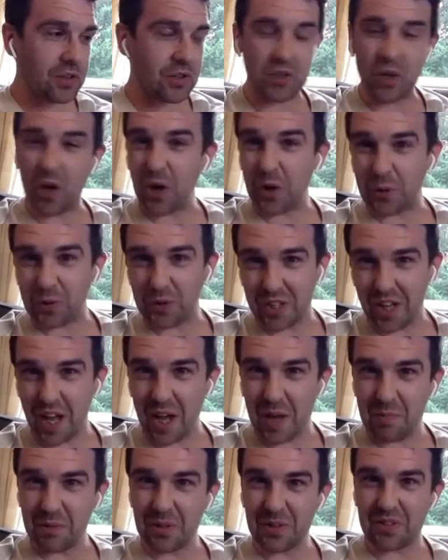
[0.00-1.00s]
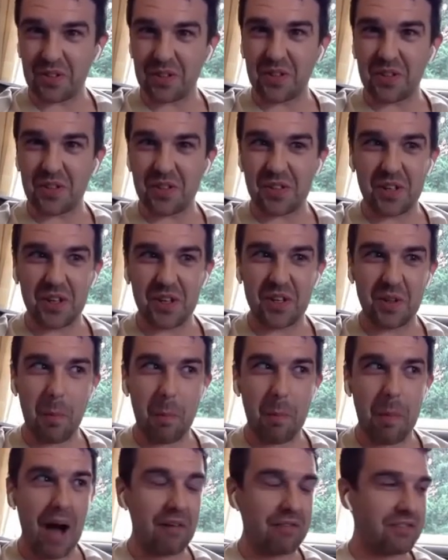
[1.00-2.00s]
circle tables that you see at the
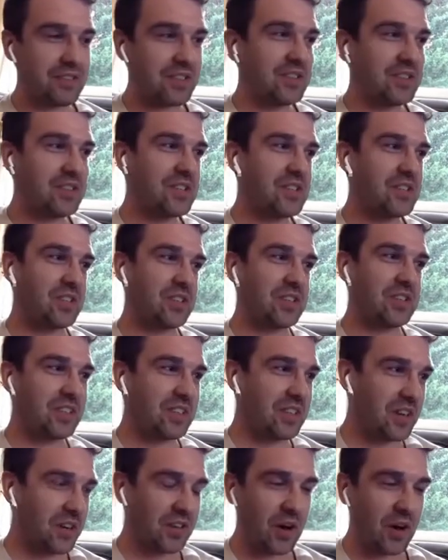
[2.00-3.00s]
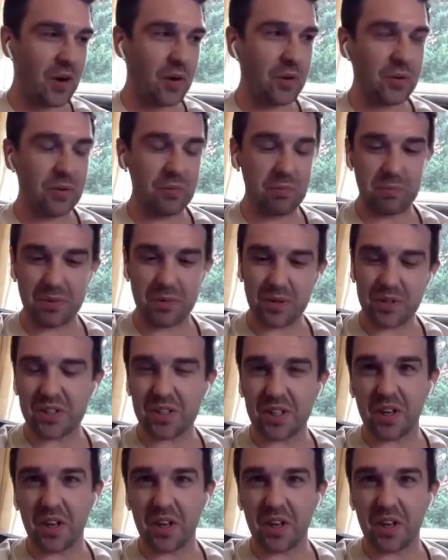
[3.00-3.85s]
BAFTAs and you know the whole pretty